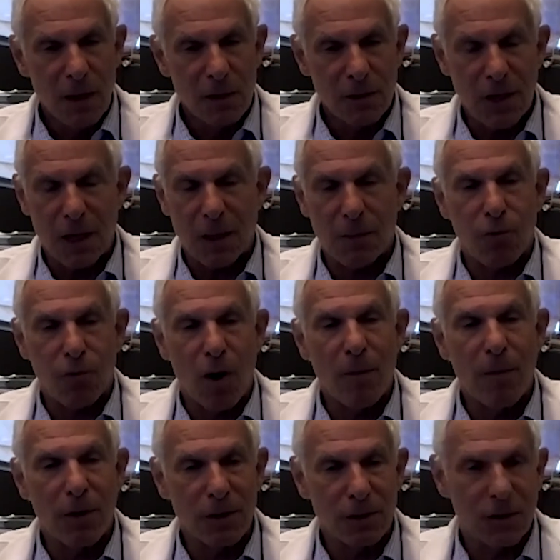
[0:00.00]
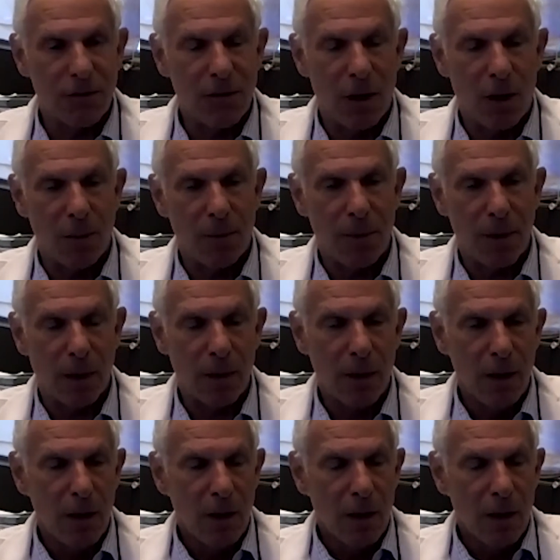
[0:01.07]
second primaries developing